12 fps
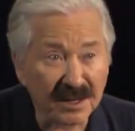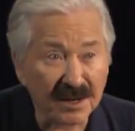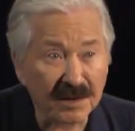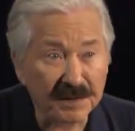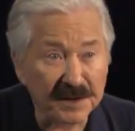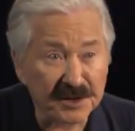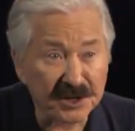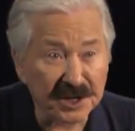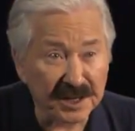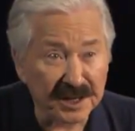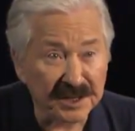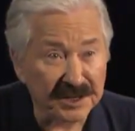often
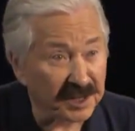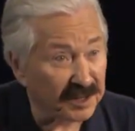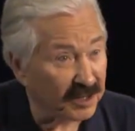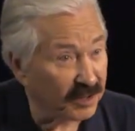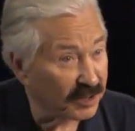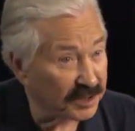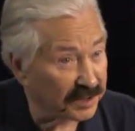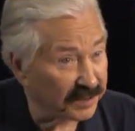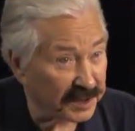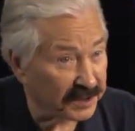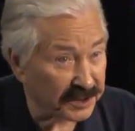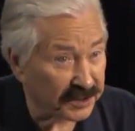change the course
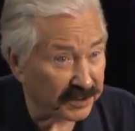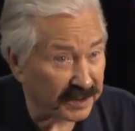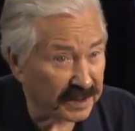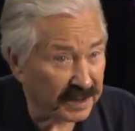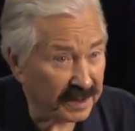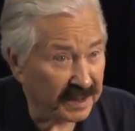of history.